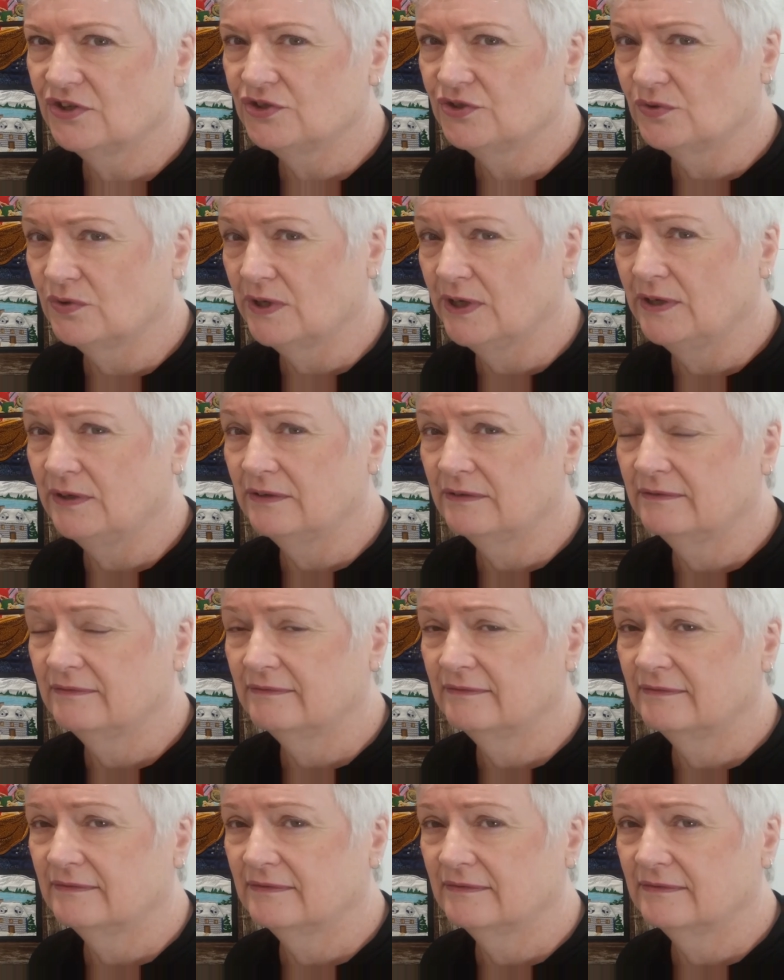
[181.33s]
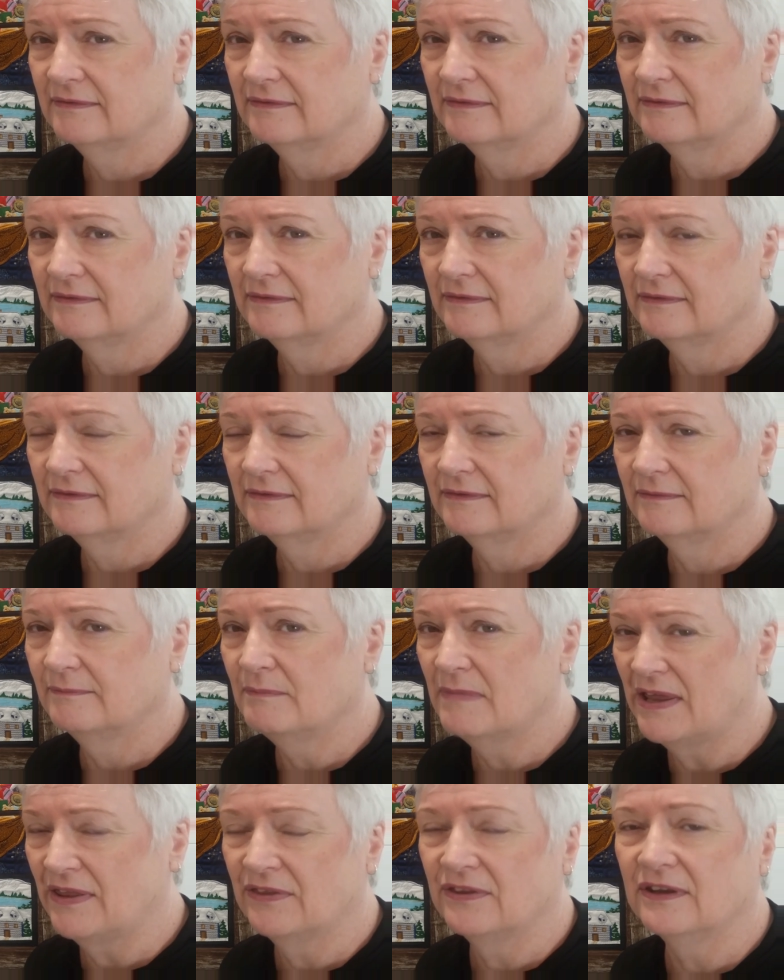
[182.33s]
join
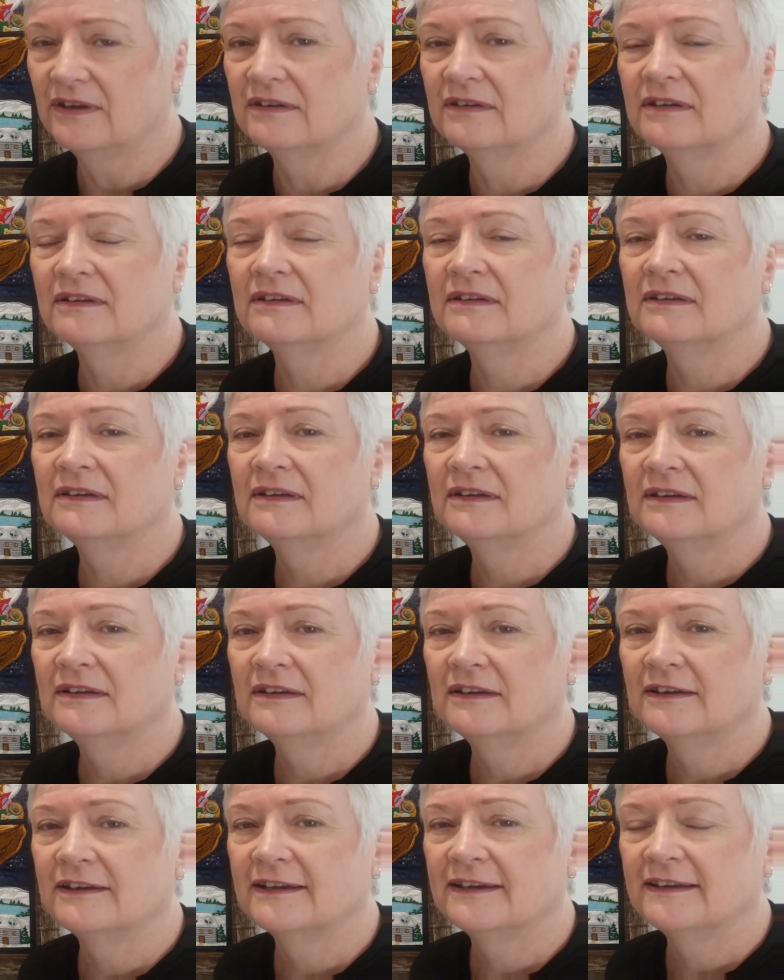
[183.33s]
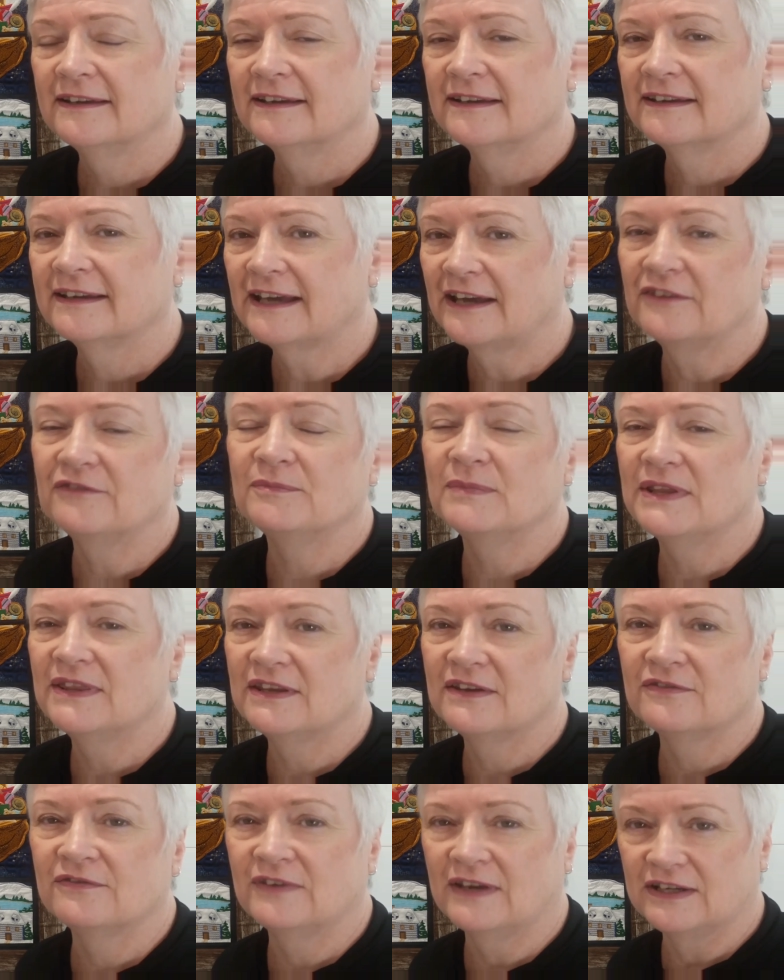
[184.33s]
method gave me
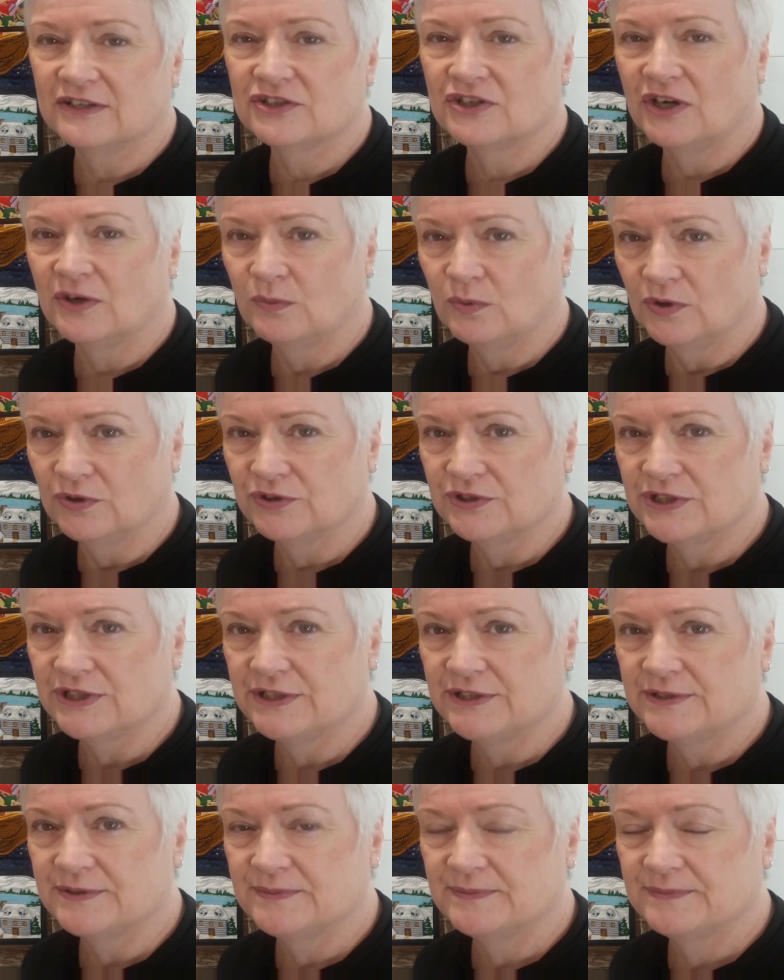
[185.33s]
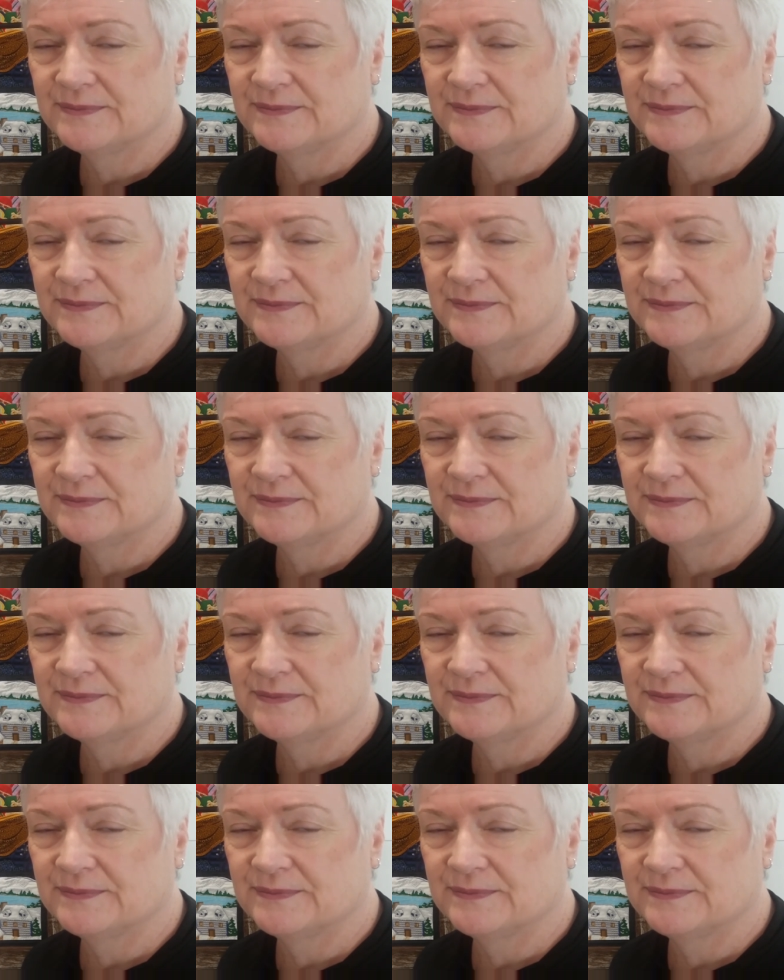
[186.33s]
the effect I wanted.